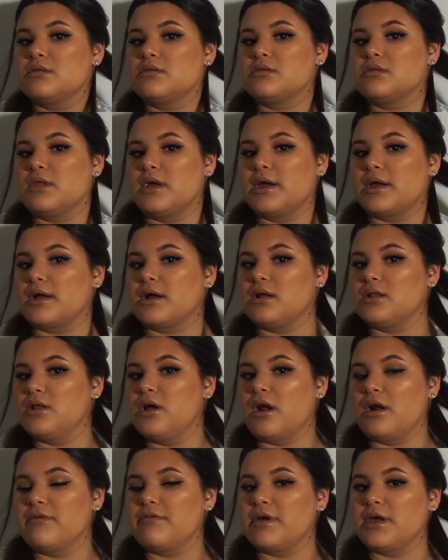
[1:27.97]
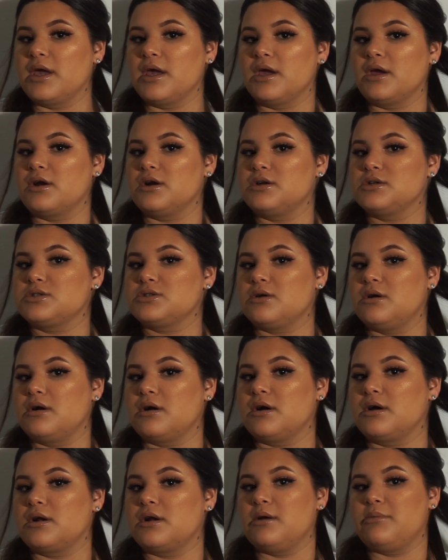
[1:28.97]
like a lot of hair, so I'm
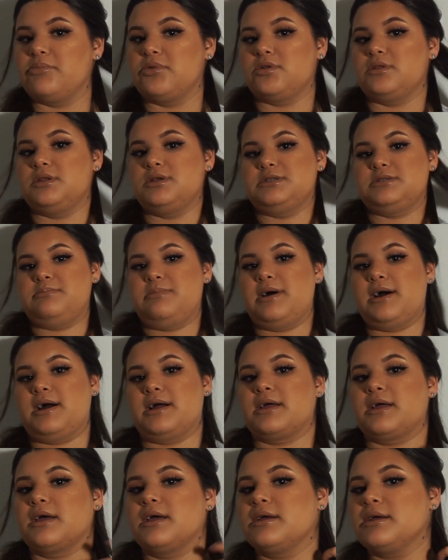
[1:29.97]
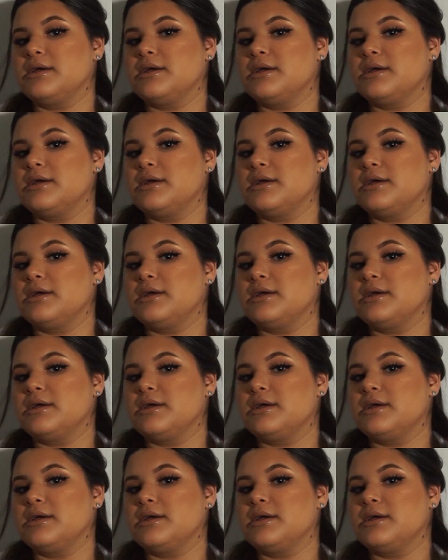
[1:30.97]
gonna put this back